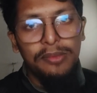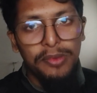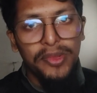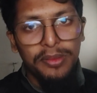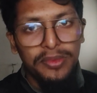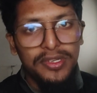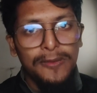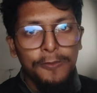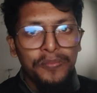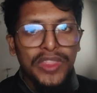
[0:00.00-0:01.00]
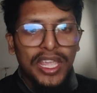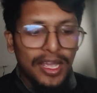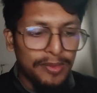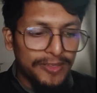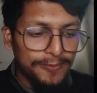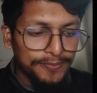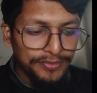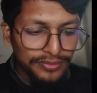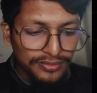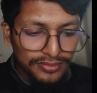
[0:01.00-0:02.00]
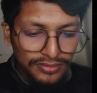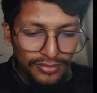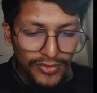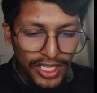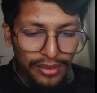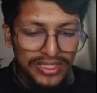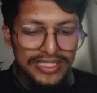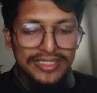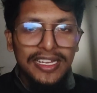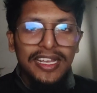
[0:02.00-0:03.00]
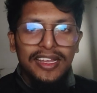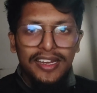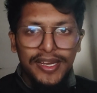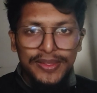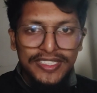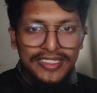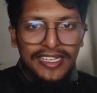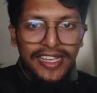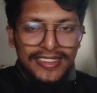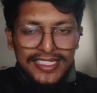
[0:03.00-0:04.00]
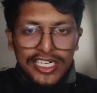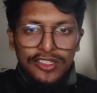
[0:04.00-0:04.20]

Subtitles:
I mean, you are just reducing the extra constraint that's been there.